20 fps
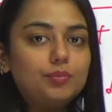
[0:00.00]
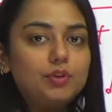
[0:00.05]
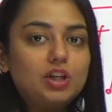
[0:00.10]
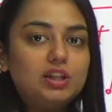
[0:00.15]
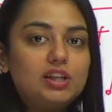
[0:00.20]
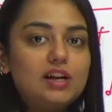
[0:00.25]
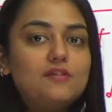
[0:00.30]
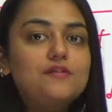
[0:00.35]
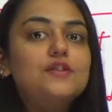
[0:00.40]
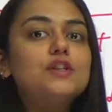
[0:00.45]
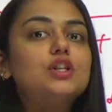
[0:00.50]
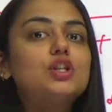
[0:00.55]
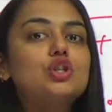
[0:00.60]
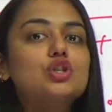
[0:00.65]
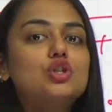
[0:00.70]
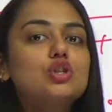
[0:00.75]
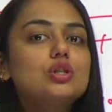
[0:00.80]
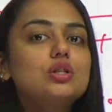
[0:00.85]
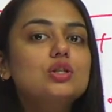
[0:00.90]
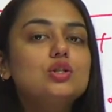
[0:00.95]

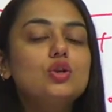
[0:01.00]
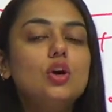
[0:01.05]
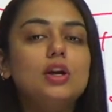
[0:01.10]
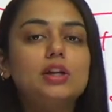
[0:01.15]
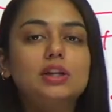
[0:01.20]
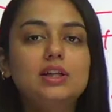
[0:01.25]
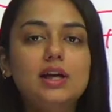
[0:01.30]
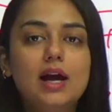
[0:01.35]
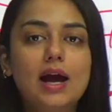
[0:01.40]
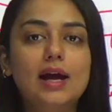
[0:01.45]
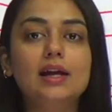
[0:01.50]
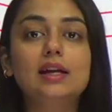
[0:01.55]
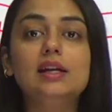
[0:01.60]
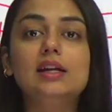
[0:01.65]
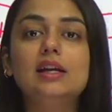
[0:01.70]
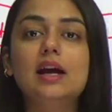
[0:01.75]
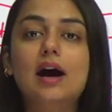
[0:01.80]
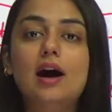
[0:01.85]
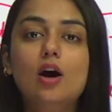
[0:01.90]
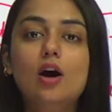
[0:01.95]
definitions or the
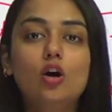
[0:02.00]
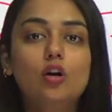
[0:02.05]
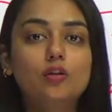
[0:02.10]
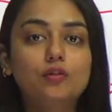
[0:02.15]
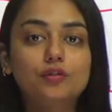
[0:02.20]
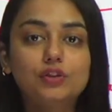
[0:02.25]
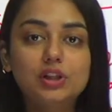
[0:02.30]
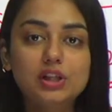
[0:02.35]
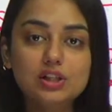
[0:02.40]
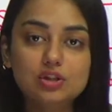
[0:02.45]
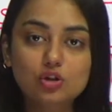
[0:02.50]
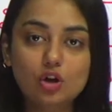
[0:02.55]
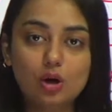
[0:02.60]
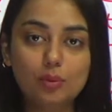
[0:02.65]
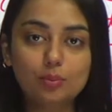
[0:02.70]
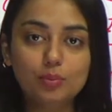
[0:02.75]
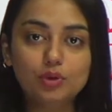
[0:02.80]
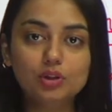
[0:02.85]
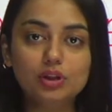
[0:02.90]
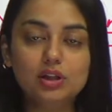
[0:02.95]
idea of these
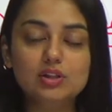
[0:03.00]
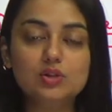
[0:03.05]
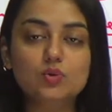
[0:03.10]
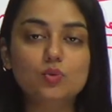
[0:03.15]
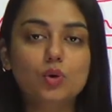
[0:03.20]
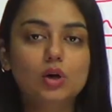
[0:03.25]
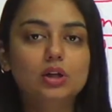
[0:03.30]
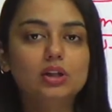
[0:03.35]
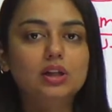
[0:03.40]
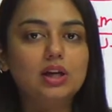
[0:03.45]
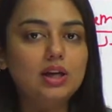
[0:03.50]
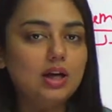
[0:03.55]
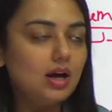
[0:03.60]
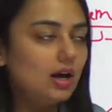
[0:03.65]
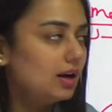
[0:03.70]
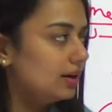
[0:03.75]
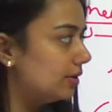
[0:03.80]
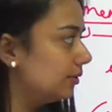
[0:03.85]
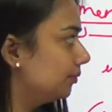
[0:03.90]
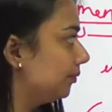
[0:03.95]
components, what they
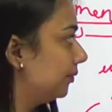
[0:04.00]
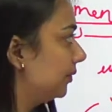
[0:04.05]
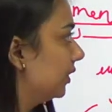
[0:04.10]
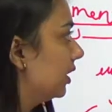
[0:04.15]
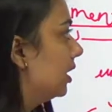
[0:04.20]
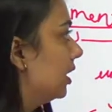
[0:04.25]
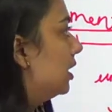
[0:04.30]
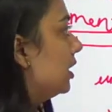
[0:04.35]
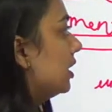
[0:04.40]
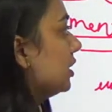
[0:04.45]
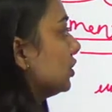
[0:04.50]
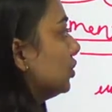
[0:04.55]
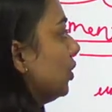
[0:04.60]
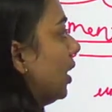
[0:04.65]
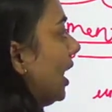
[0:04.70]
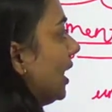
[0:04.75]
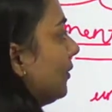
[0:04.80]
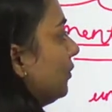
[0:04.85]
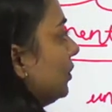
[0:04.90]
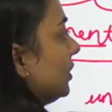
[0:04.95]
are. So
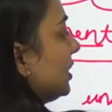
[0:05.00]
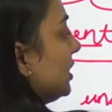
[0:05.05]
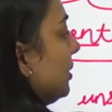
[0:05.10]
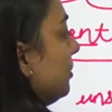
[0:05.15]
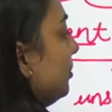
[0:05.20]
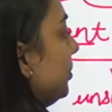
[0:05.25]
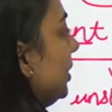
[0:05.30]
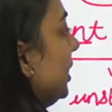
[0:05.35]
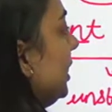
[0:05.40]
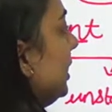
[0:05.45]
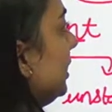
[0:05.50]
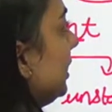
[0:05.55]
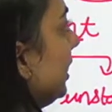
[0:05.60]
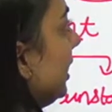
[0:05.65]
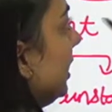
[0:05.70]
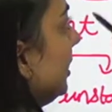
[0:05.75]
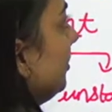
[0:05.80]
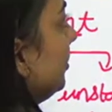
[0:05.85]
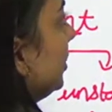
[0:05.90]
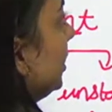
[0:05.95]
I would simply name